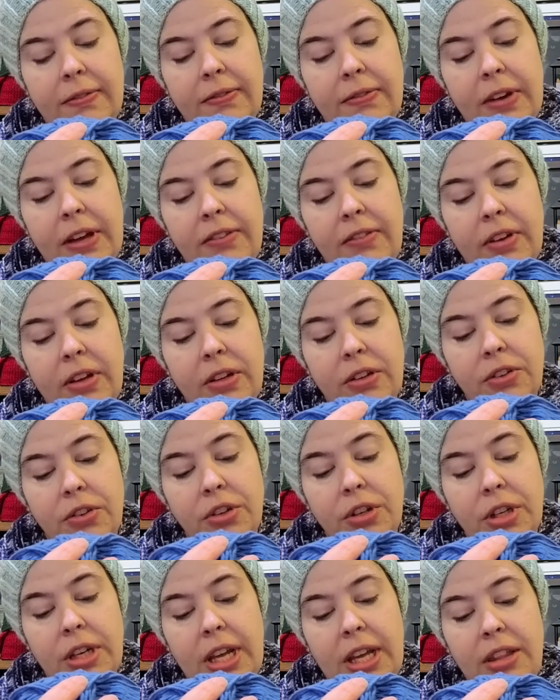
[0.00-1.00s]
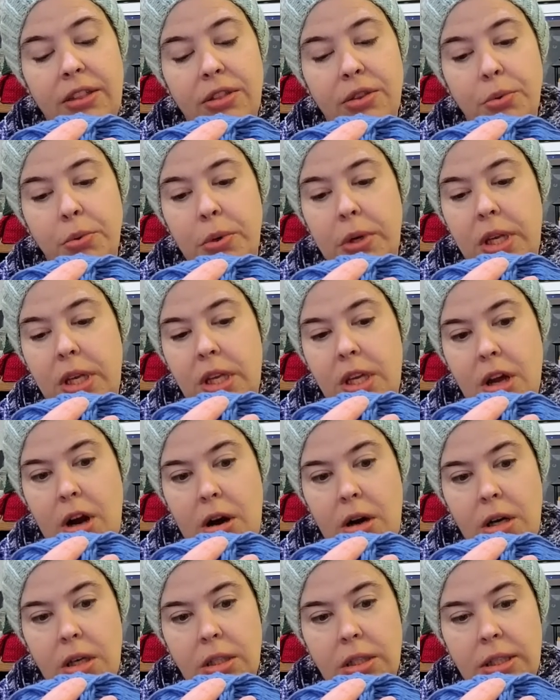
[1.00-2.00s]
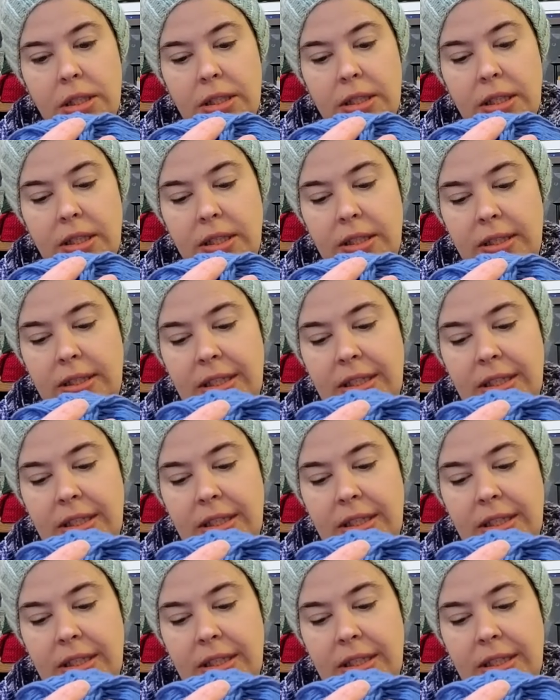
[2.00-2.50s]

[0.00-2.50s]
503 yards.